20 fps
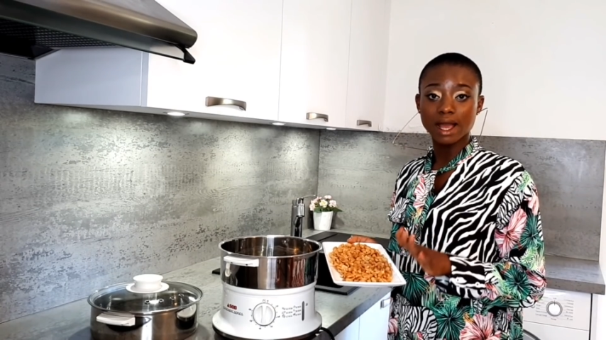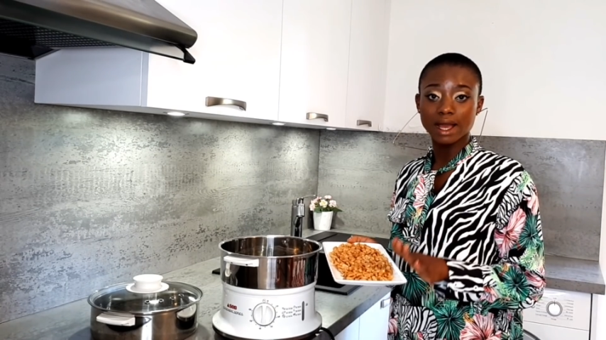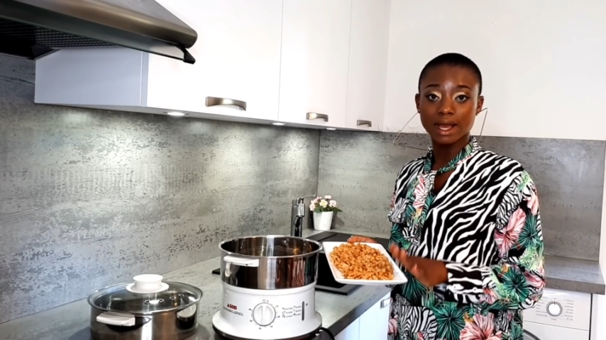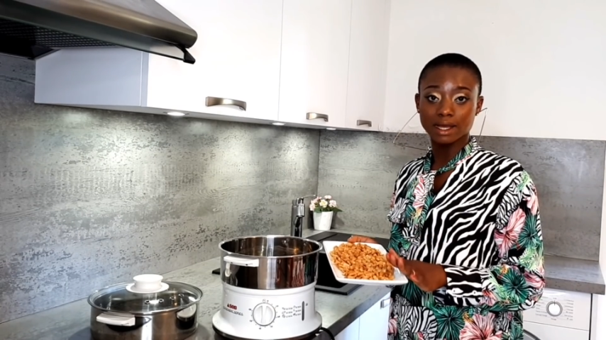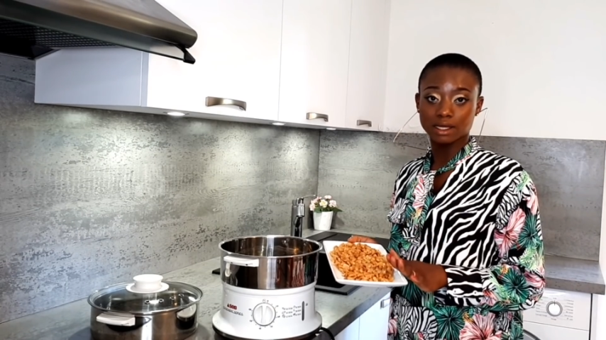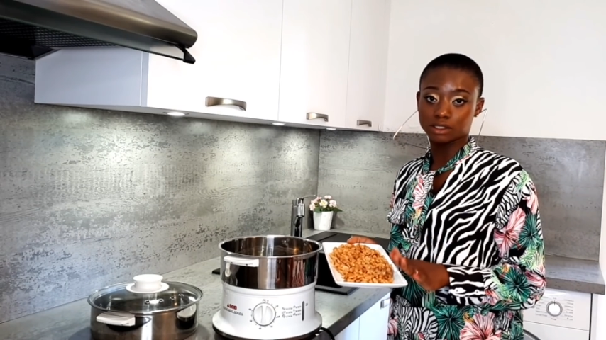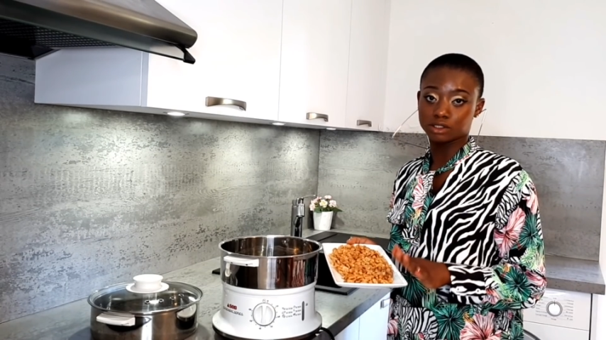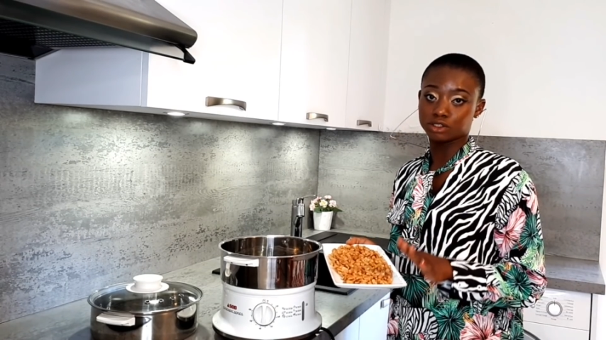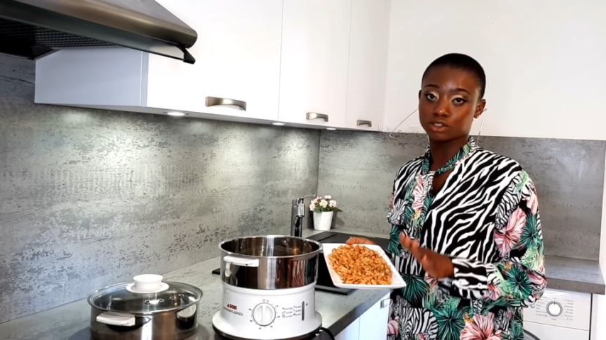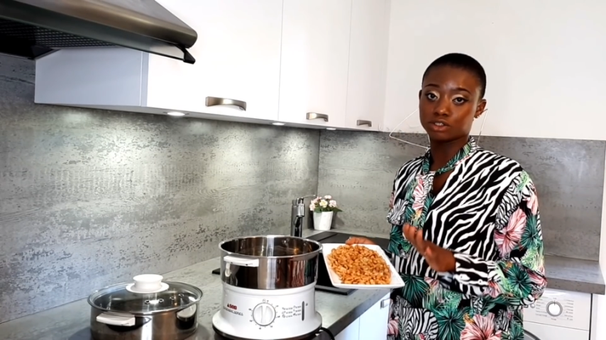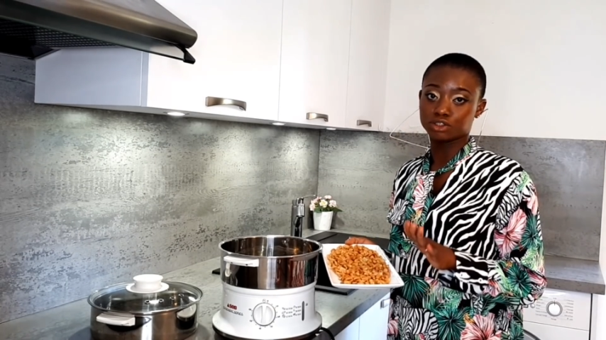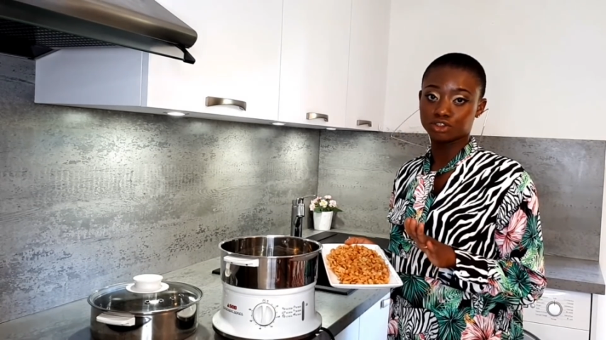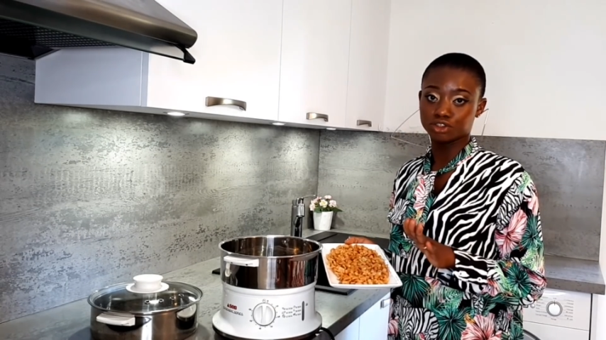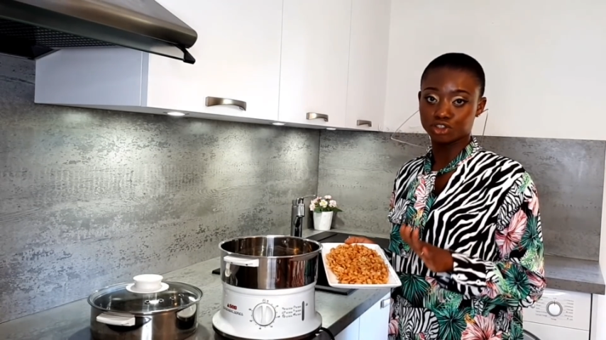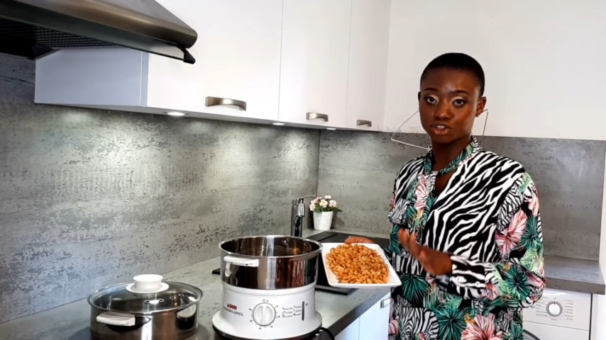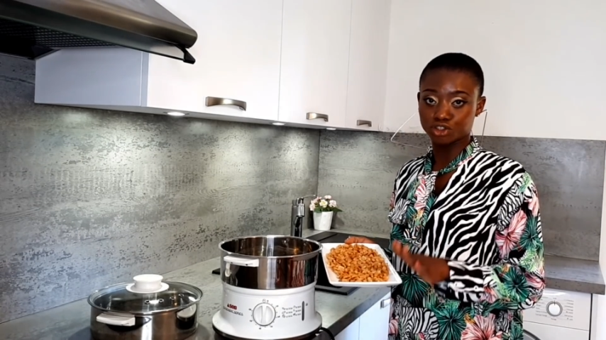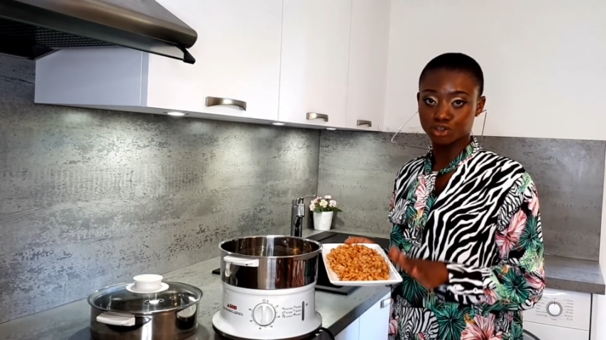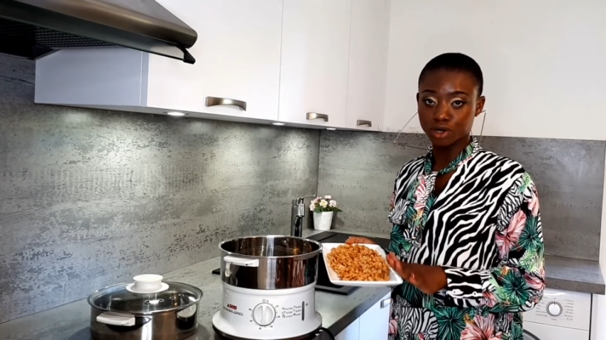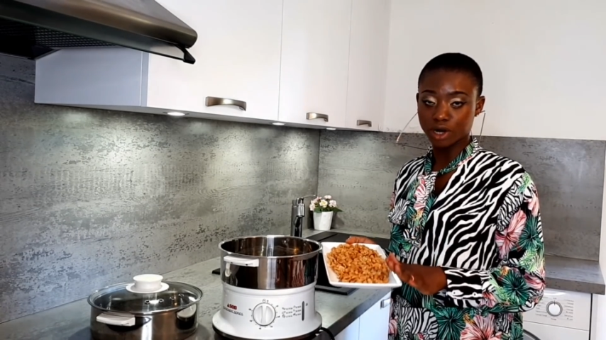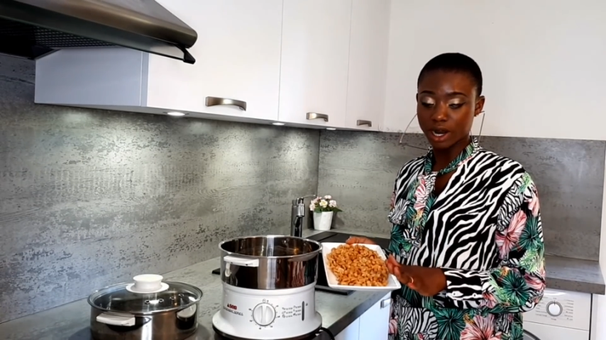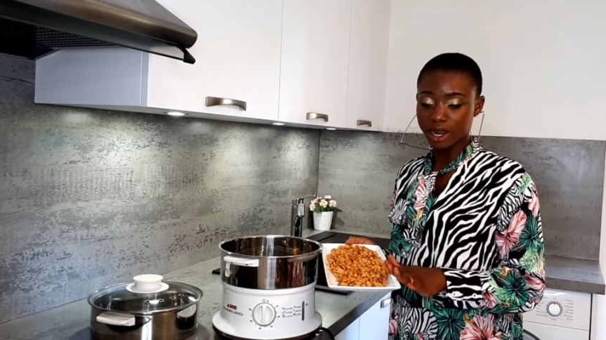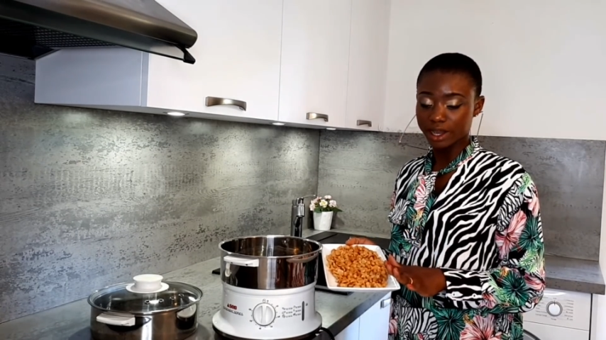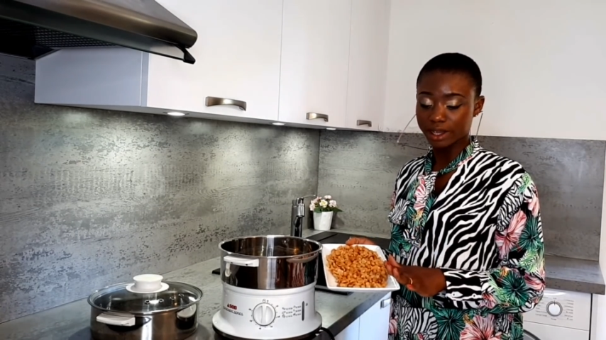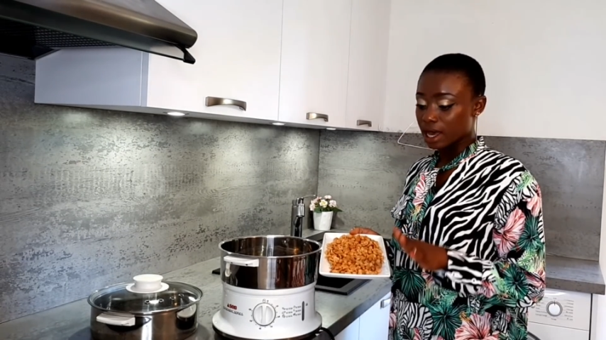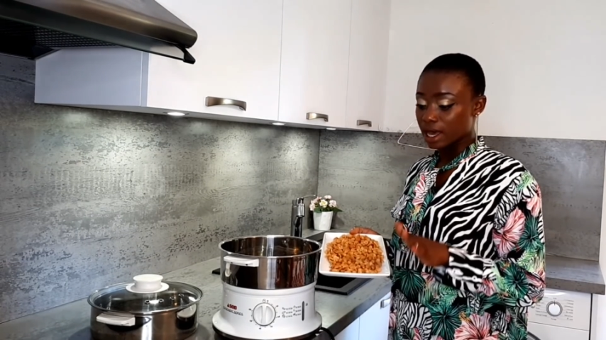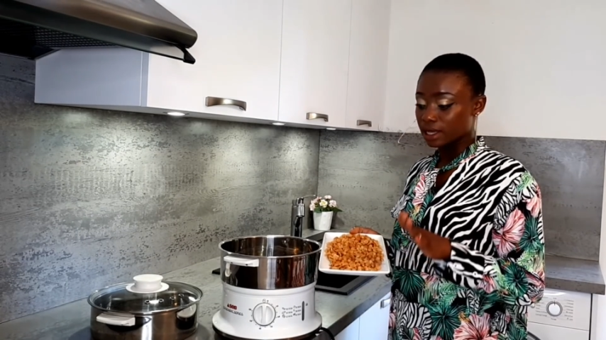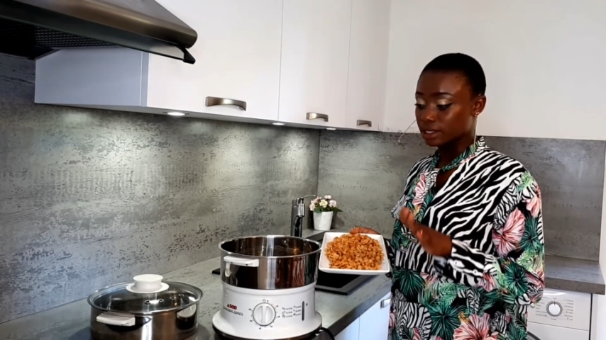and dried,